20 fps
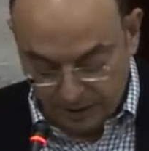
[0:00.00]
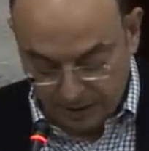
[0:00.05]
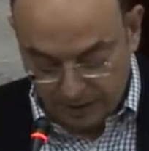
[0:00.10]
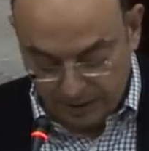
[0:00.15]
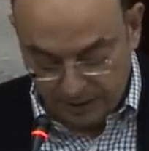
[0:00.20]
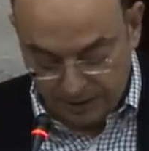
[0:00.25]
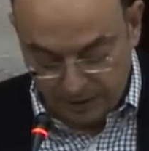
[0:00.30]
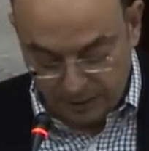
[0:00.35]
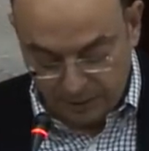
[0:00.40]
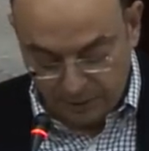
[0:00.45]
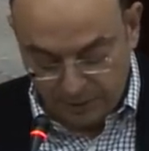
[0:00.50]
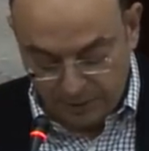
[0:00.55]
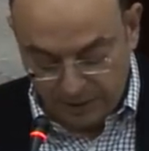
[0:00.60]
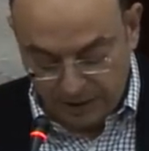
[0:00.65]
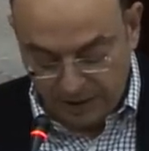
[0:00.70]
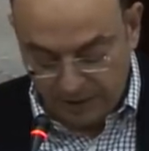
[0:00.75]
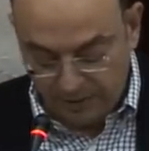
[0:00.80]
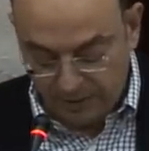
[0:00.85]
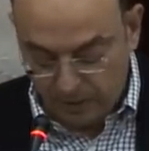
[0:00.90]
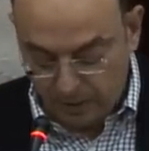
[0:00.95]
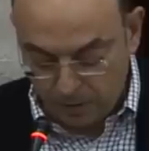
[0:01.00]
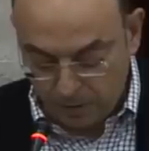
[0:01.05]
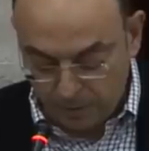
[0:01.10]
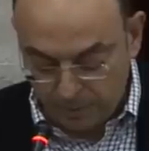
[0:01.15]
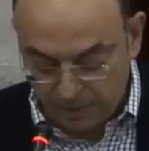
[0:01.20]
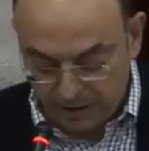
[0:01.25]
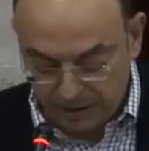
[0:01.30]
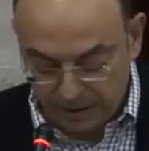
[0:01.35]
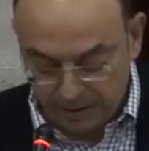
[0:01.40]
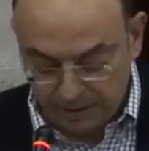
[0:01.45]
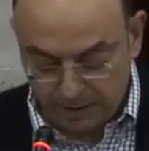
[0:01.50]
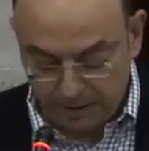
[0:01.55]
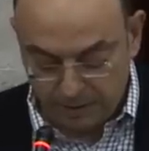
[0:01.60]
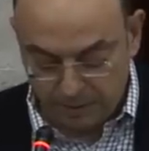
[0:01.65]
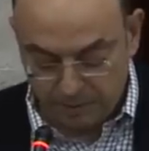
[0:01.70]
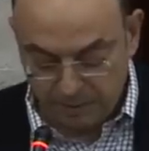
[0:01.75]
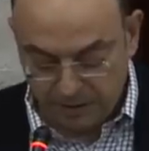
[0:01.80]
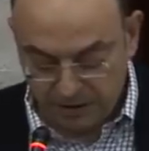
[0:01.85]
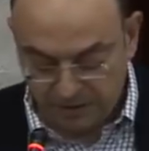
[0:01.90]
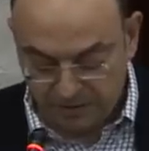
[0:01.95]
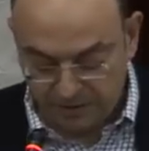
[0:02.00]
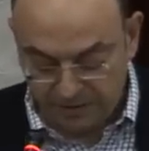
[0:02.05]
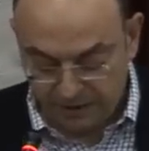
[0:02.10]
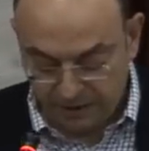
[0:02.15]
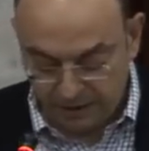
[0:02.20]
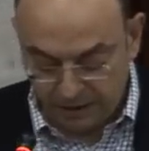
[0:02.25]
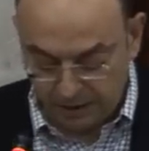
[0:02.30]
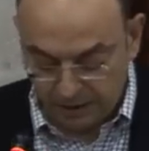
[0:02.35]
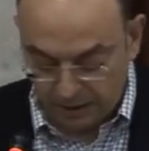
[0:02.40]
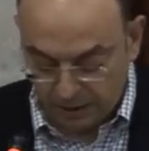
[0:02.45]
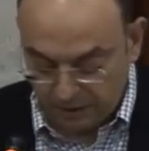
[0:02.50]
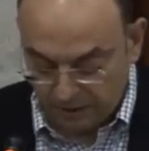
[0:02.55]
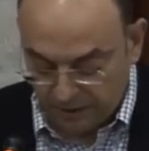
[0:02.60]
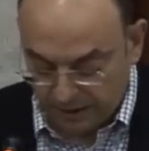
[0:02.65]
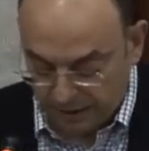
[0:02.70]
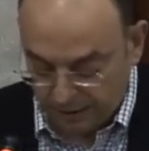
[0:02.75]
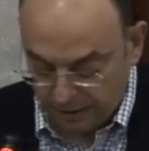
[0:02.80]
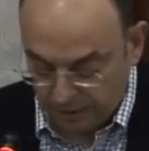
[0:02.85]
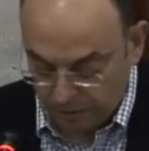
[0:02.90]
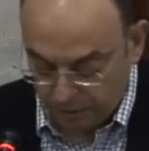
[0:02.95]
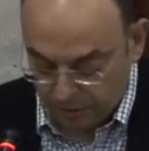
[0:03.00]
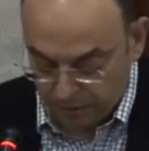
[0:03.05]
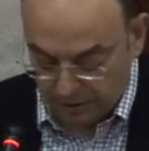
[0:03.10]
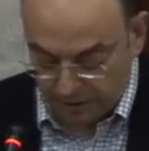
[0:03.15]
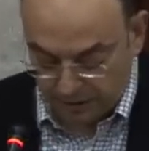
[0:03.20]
The set of behavioral competencies best fitting our values,